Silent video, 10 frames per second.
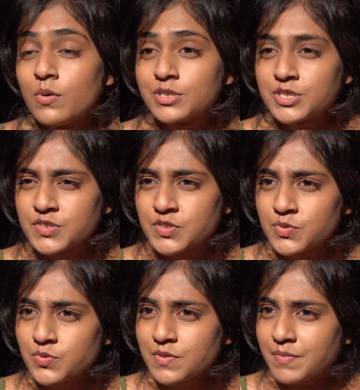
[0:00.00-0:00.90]
she
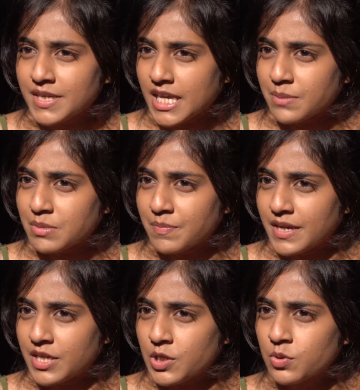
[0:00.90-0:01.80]
soon became the
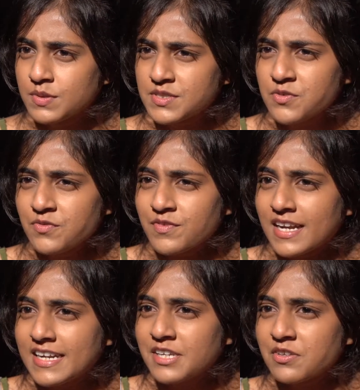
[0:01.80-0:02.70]
Peggy who was too
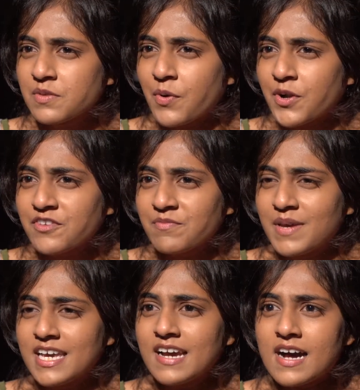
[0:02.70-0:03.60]
friendly to the point of
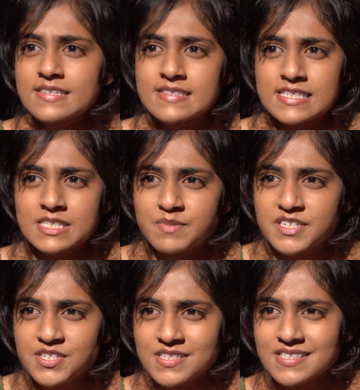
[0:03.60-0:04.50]
making us
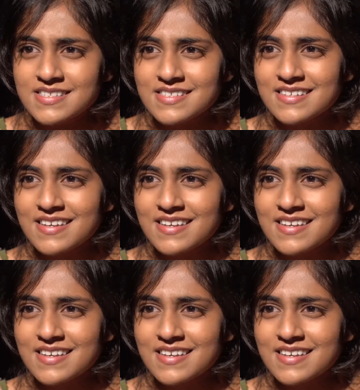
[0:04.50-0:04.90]
suspicious.